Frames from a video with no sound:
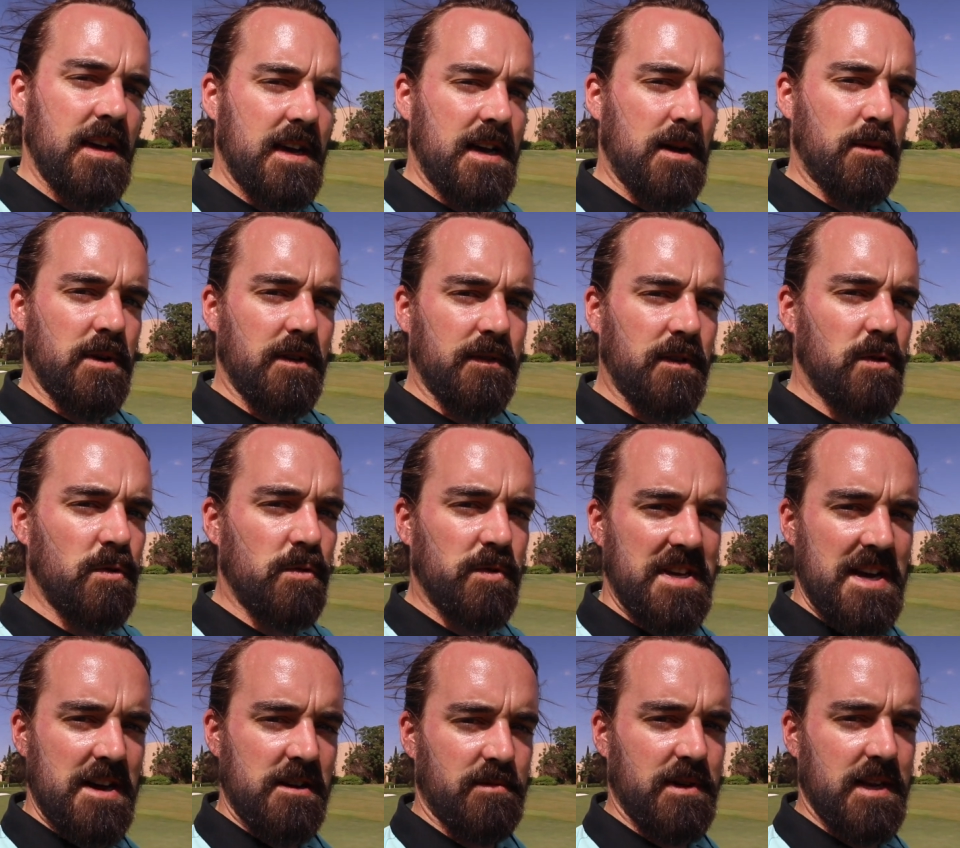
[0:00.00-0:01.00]
and when I've cooled
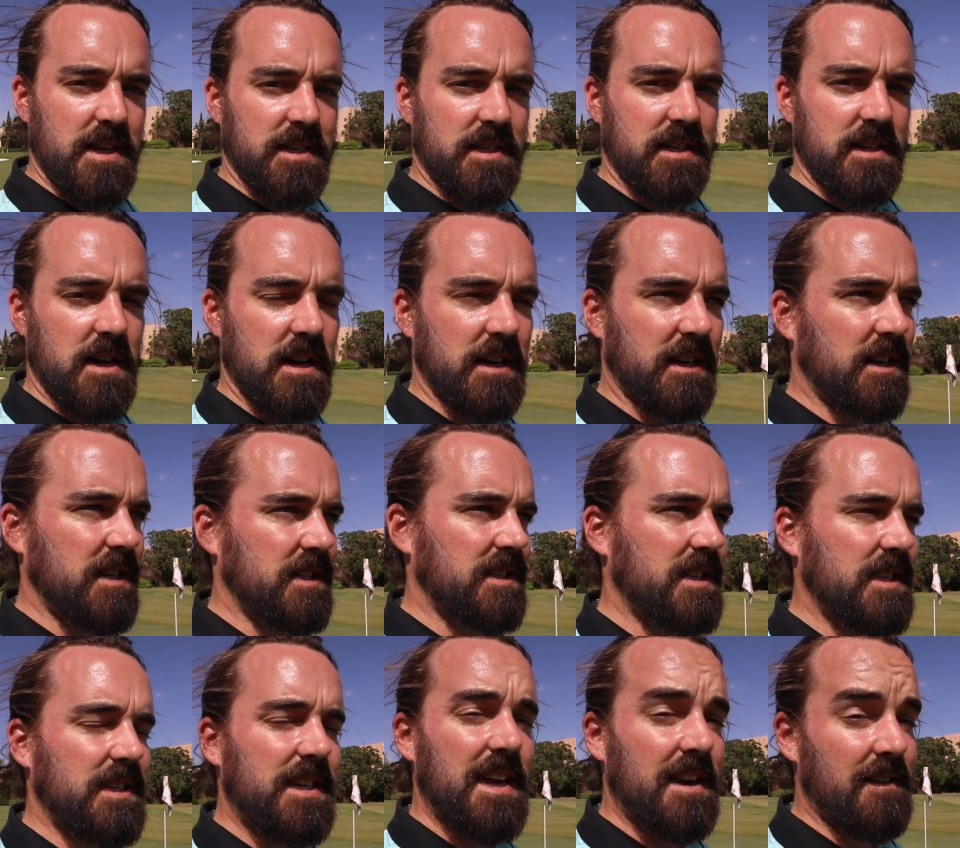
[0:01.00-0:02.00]
down a bit inside, because
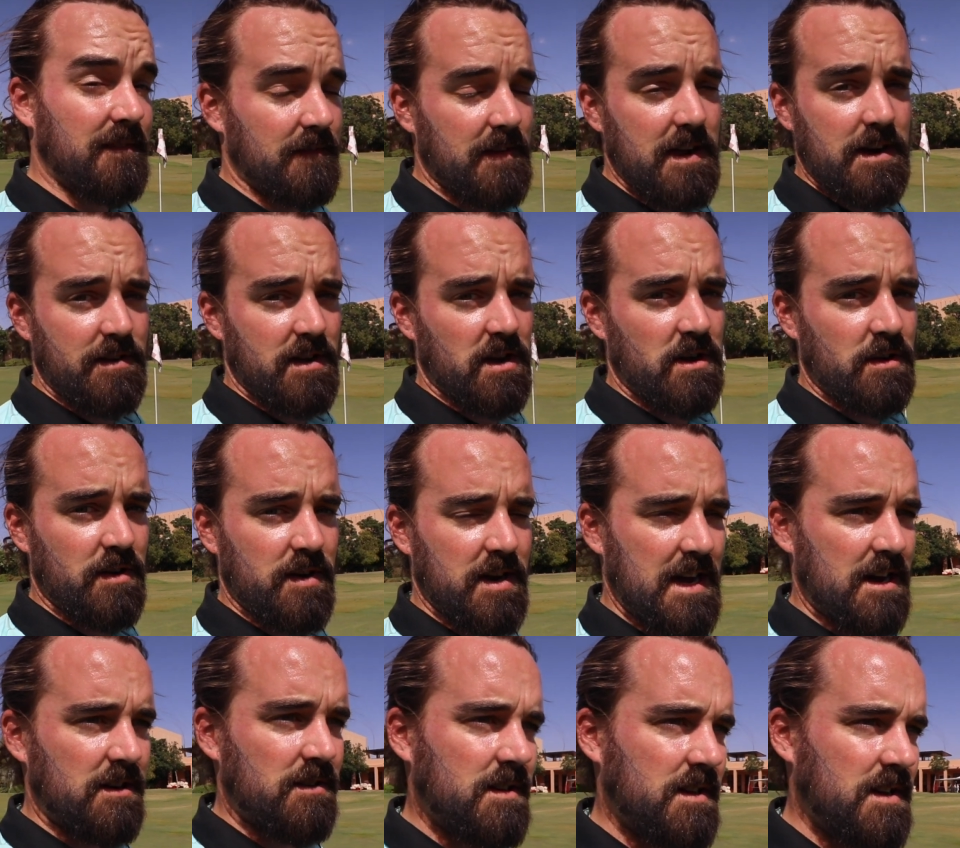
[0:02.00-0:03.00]
it's getting very hot
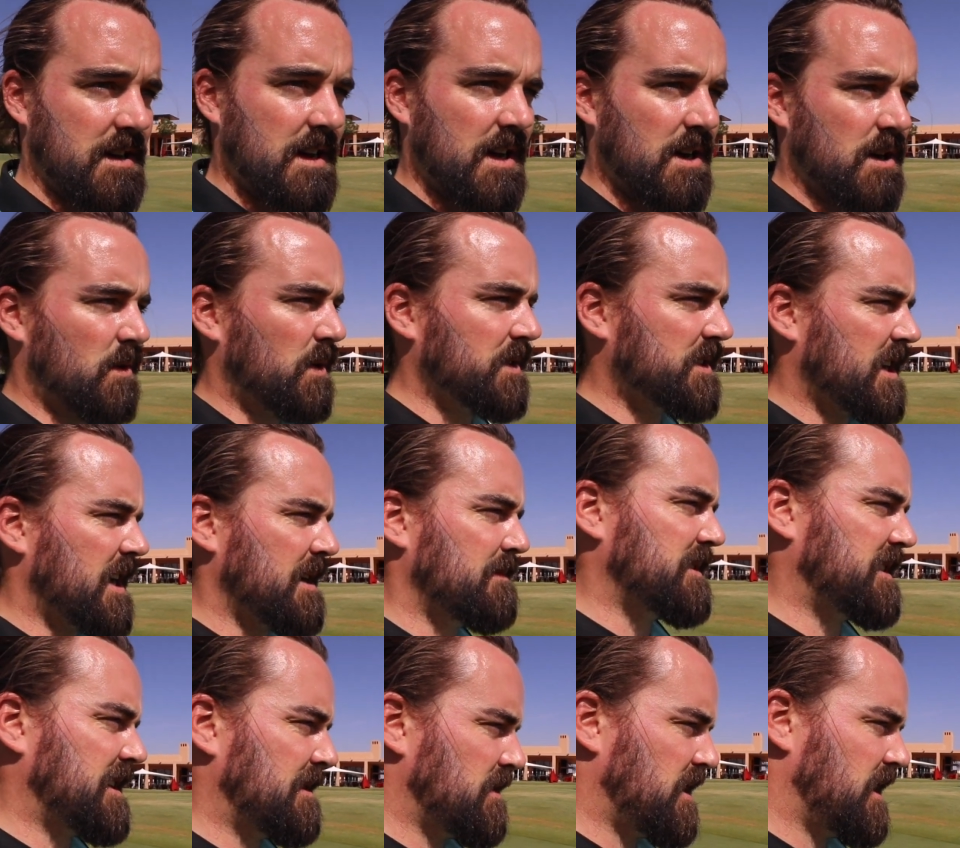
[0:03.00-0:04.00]
now. What time
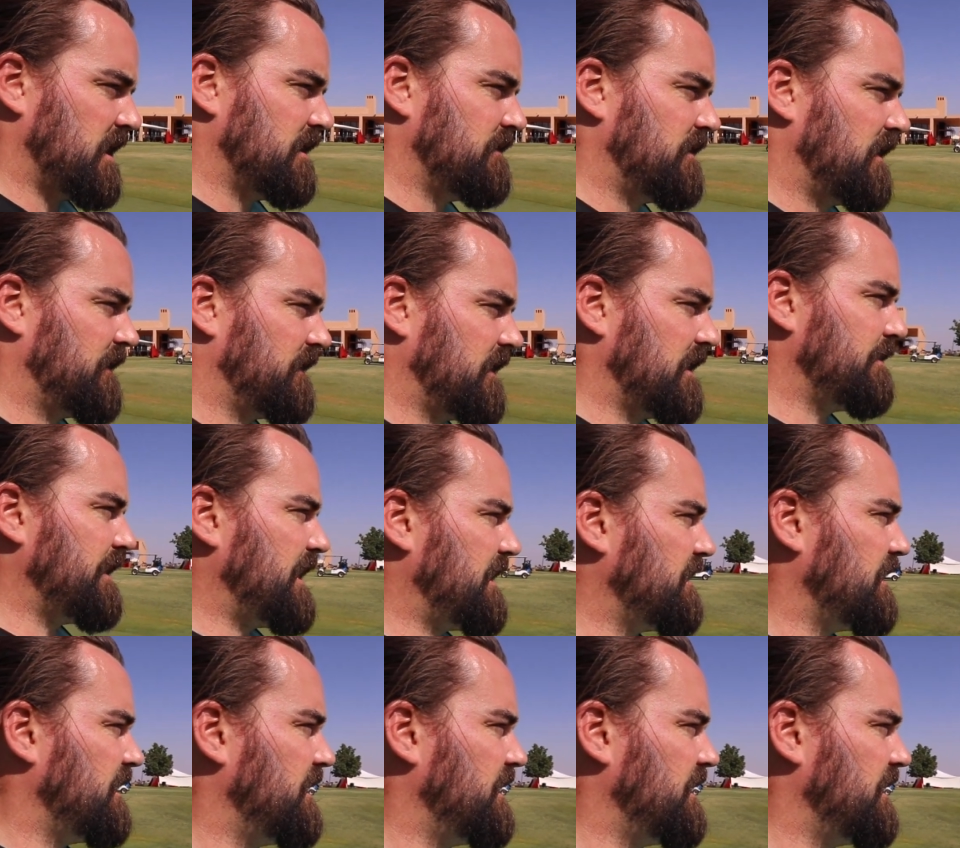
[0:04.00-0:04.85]
is it, Martin, roughly? About